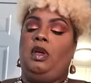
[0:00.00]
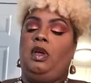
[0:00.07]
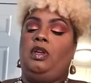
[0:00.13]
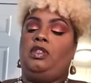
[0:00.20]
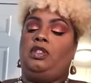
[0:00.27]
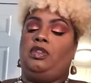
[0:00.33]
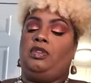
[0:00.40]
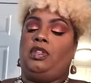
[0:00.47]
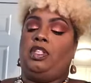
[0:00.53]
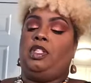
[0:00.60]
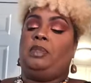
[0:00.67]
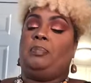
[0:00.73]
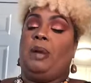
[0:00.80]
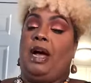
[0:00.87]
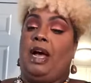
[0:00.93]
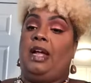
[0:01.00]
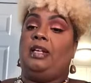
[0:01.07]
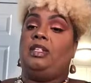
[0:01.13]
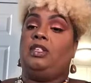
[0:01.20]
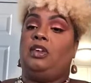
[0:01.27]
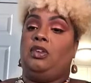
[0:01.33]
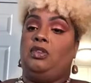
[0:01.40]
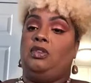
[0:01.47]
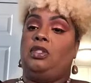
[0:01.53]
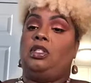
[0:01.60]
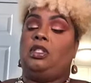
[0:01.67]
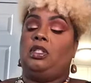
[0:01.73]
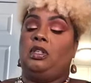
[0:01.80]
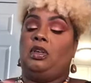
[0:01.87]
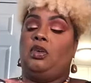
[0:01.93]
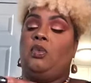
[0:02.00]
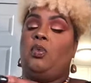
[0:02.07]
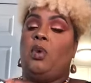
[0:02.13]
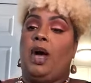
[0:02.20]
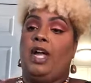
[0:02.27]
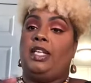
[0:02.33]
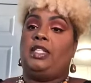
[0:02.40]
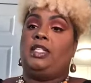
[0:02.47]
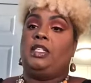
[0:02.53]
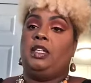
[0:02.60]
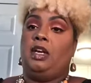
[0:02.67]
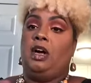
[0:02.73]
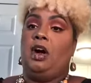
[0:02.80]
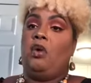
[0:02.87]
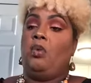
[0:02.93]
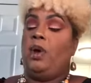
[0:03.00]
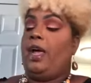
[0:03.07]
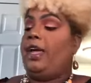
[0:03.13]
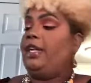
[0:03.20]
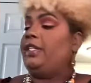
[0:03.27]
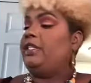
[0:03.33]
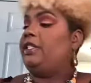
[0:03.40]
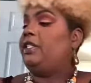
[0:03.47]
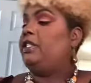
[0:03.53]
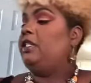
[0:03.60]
So this pot goes quite a ways.